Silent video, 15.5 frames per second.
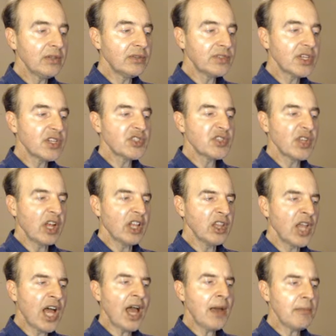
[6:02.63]
just a
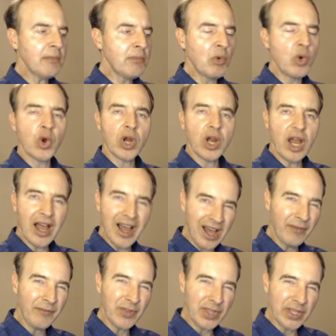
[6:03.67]
lot more
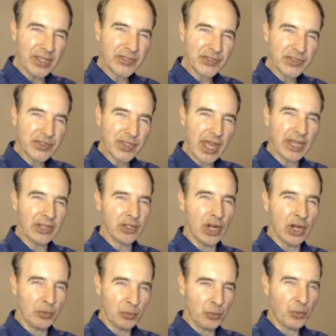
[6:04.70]
obvious and
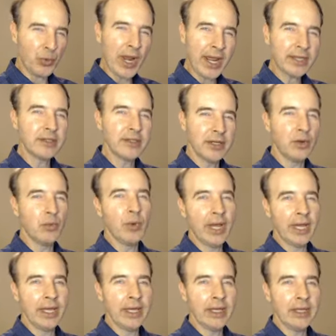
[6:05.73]
direct in a
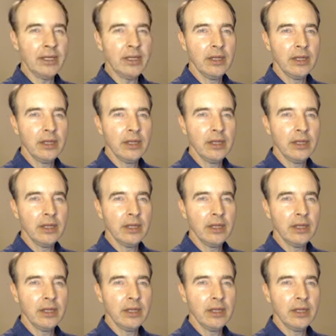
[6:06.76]
way